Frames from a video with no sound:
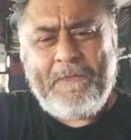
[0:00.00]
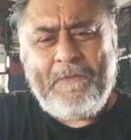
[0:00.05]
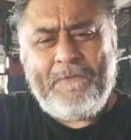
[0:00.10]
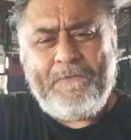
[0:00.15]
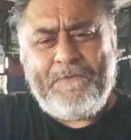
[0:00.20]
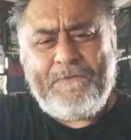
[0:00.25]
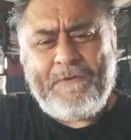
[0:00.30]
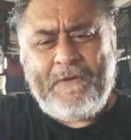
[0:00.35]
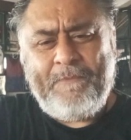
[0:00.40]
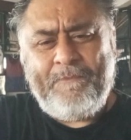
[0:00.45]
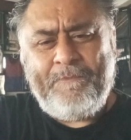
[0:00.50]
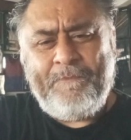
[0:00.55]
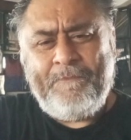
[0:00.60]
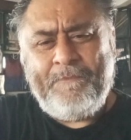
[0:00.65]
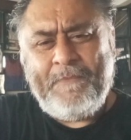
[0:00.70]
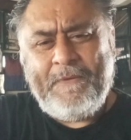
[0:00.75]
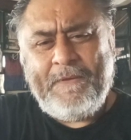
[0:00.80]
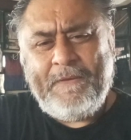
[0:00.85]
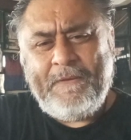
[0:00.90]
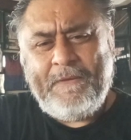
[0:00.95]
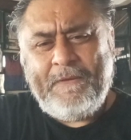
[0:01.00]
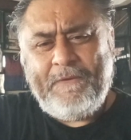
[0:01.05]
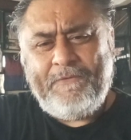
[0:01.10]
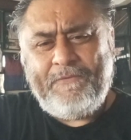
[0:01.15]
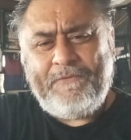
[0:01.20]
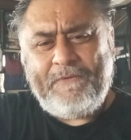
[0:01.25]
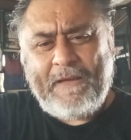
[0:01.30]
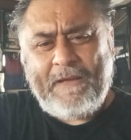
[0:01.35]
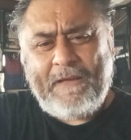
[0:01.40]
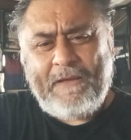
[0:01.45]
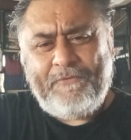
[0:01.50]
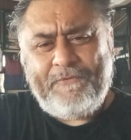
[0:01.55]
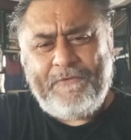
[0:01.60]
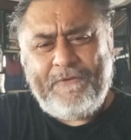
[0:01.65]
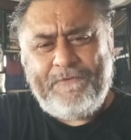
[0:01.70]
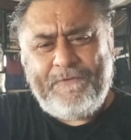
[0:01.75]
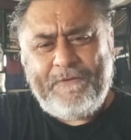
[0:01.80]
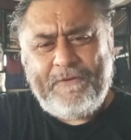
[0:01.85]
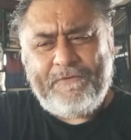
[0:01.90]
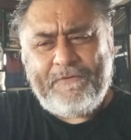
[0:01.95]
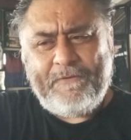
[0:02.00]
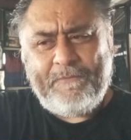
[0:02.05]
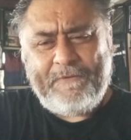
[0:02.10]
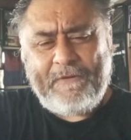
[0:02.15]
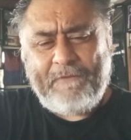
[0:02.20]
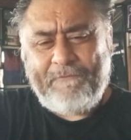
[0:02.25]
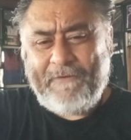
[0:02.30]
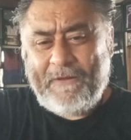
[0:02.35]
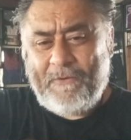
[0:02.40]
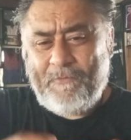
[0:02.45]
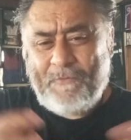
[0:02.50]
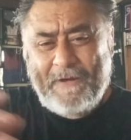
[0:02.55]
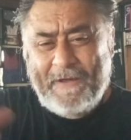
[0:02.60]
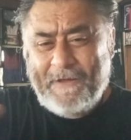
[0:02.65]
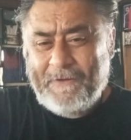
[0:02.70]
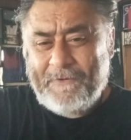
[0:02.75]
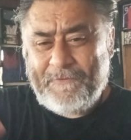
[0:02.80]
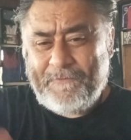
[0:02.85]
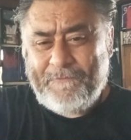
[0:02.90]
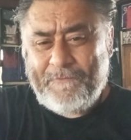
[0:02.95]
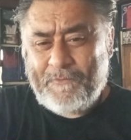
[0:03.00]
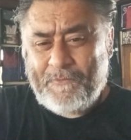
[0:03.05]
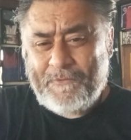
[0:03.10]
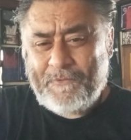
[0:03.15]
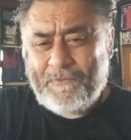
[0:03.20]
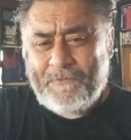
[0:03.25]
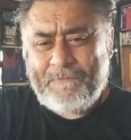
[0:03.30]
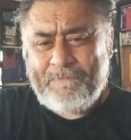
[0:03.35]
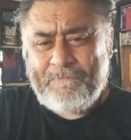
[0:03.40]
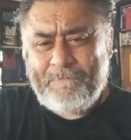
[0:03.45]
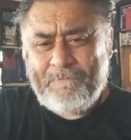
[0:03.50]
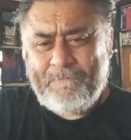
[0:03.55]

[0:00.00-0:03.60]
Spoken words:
Some styles and systems have had ranks for